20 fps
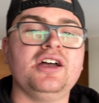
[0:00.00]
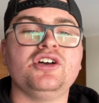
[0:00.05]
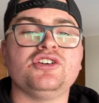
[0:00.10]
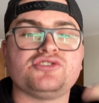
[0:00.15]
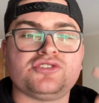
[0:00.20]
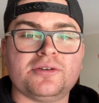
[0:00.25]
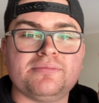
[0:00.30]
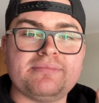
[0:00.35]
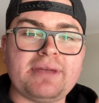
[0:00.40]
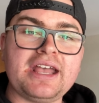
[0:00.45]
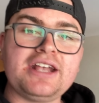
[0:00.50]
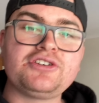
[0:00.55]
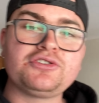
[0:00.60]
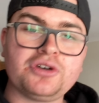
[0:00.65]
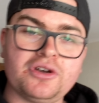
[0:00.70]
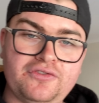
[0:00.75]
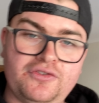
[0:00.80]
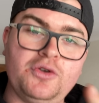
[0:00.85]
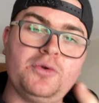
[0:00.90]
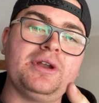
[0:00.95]
So make
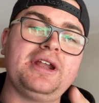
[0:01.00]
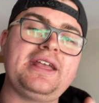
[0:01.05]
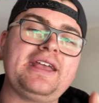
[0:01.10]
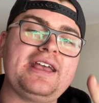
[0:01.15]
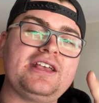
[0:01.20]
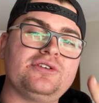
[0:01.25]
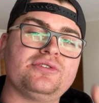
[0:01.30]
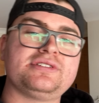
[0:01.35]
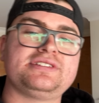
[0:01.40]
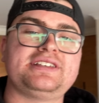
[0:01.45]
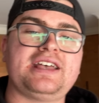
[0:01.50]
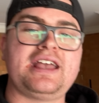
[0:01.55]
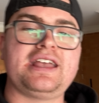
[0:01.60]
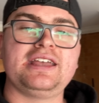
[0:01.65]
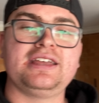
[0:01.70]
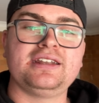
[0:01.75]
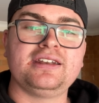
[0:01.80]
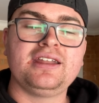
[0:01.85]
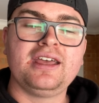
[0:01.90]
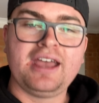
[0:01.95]
sure if you wanna get your say
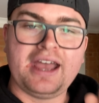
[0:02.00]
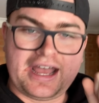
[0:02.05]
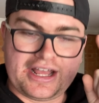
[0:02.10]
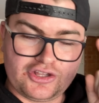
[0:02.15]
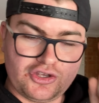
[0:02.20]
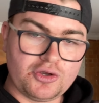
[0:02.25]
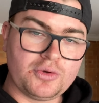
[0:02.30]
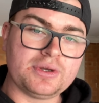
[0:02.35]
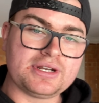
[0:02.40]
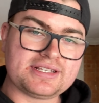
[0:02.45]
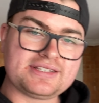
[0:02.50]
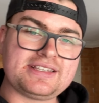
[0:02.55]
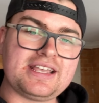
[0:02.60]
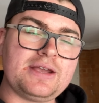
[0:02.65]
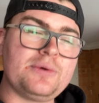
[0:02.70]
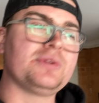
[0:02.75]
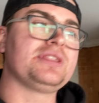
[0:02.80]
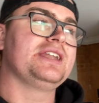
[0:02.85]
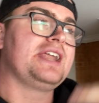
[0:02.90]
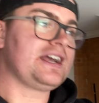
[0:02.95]
in and you wanna see
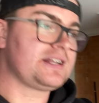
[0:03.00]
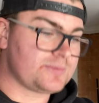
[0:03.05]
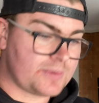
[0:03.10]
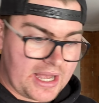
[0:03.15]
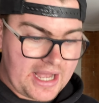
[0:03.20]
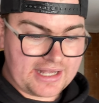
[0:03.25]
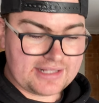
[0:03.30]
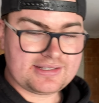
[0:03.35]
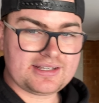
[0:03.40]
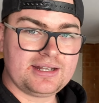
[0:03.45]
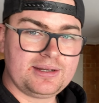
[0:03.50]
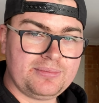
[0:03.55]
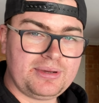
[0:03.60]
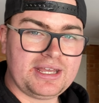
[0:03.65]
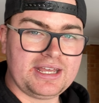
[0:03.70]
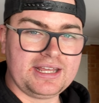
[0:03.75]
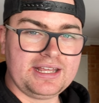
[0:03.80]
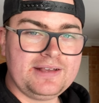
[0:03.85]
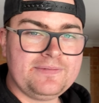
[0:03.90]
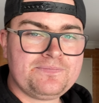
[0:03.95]
what the next wagon's gonna
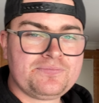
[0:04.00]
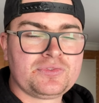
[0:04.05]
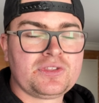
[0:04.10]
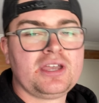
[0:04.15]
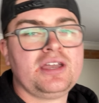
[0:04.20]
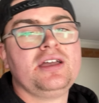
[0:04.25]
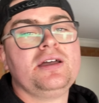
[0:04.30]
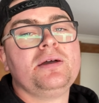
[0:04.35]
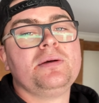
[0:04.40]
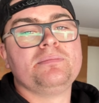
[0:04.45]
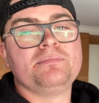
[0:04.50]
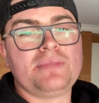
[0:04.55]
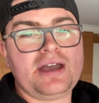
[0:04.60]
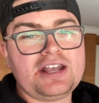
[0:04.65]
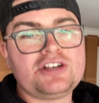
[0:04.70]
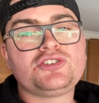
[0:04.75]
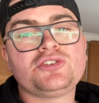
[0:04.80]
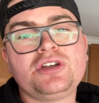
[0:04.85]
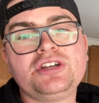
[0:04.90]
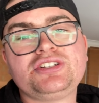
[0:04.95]
be,
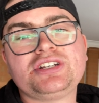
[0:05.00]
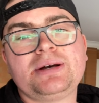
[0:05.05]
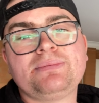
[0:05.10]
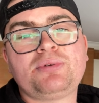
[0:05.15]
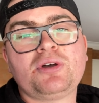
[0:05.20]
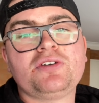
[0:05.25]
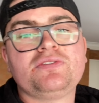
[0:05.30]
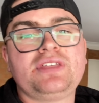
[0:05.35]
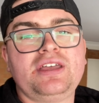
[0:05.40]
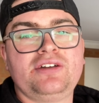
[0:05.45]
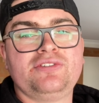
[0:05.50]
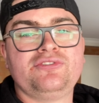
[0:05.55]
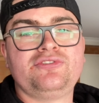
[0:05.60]
make sure you jump over there and